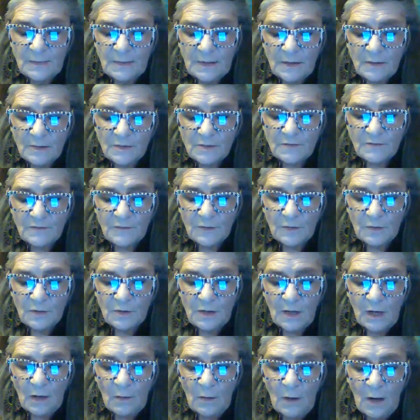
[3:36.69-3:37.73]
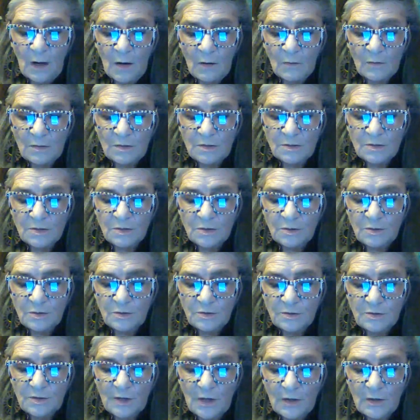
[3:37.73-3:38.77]
Beresford. Go on and do
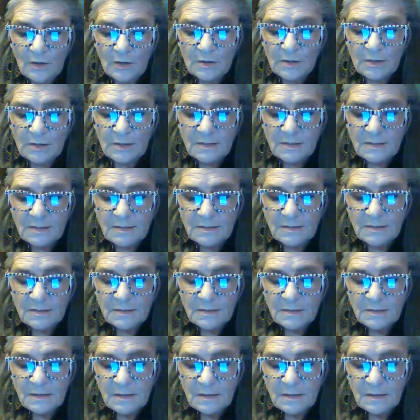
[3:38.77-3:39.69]
your darndest.